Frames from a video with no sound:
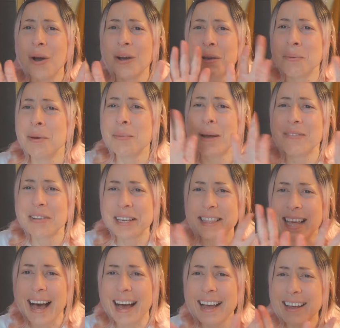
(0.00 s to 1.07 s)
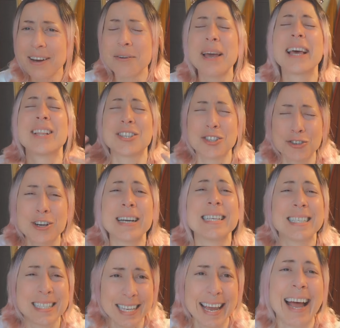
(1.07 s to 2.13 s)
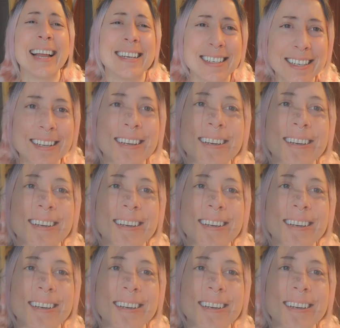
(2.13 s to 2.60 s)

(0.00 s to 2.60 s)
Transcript: Can we wave like that? Okay, let's try this again.